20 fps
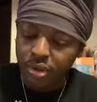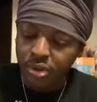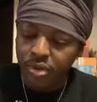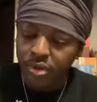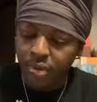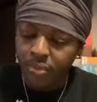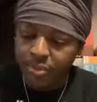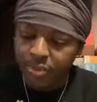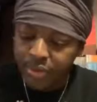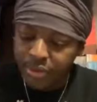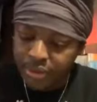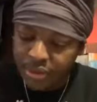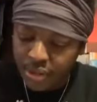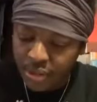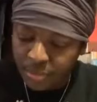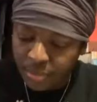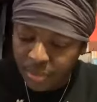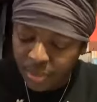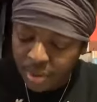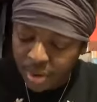Quick
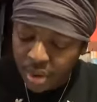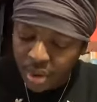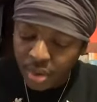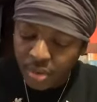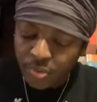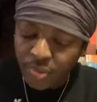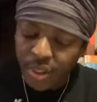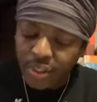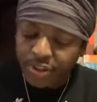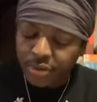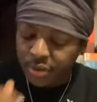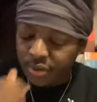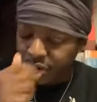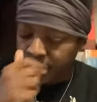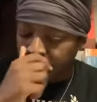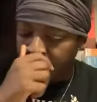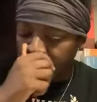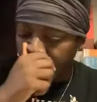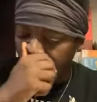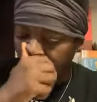precept, right? So this is
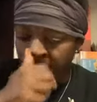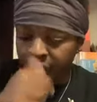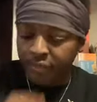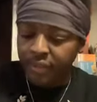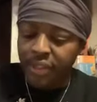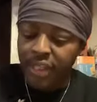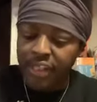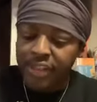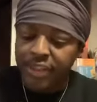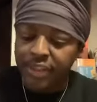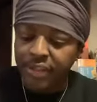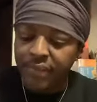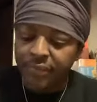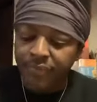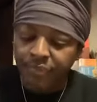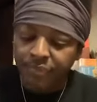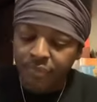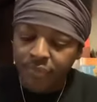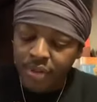the book of Revelation,